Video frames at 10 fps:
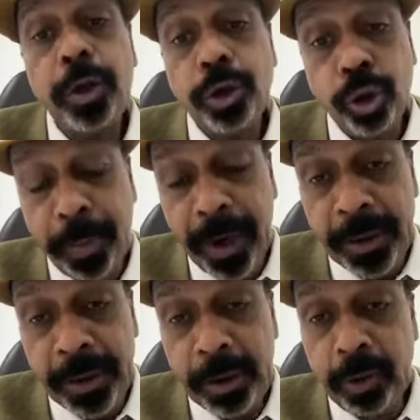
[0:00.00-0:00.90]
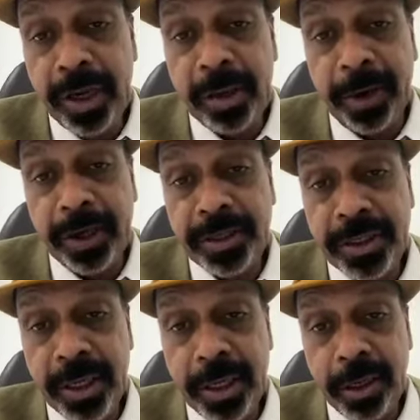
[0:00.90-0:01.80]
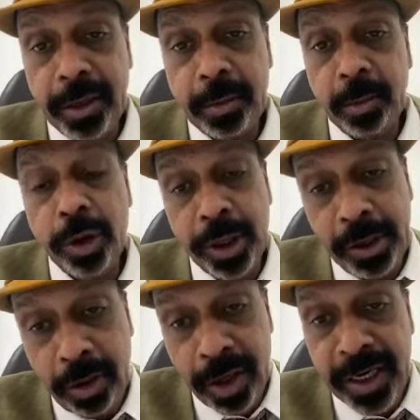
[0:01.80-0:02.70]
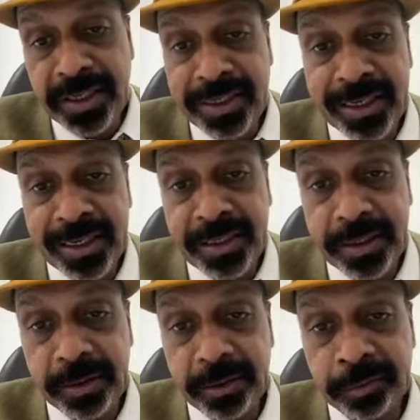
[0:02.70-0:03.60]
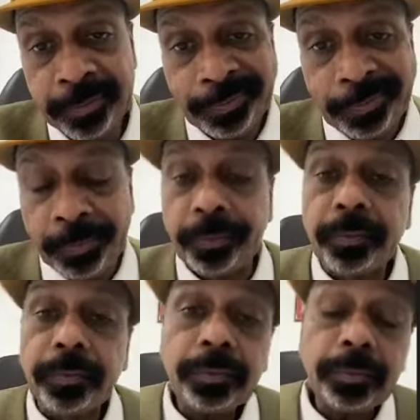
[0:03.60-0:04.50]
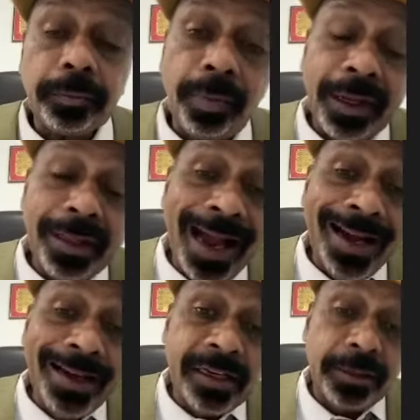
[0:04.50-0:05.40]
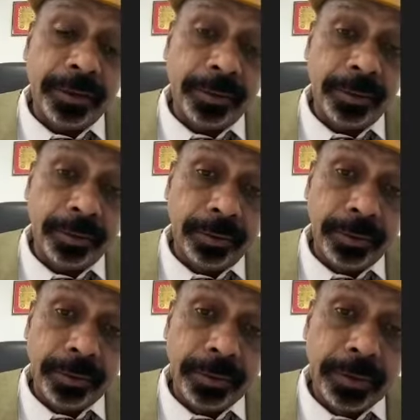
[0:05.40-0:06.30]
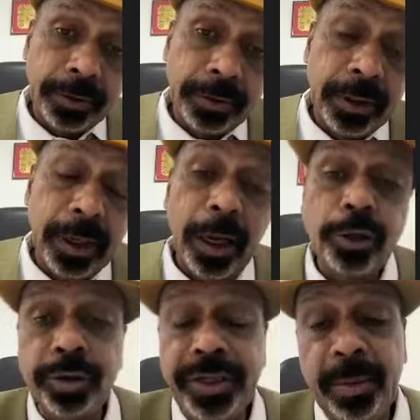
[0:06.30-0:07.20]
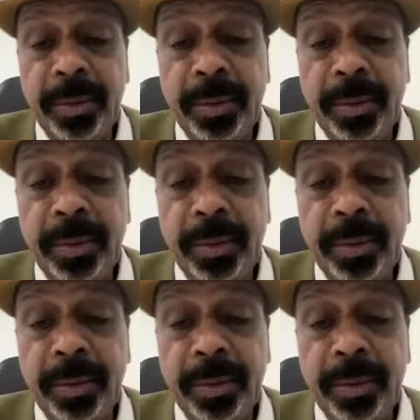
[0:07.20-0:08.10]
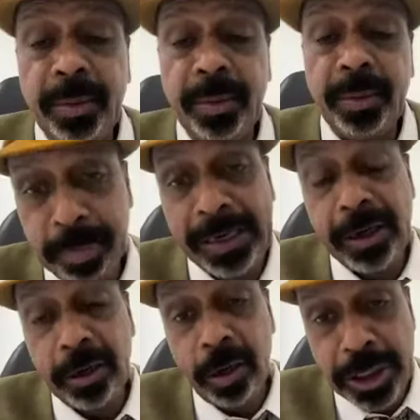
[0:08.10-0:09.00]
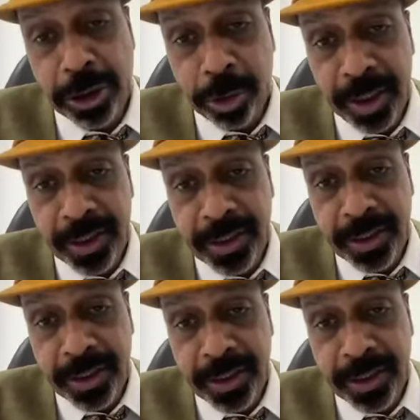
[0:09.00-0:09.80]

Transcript: supranuclear palsy, motor neuron disease in the adult. Also cerebrovascular accidents, spinal cord injuries,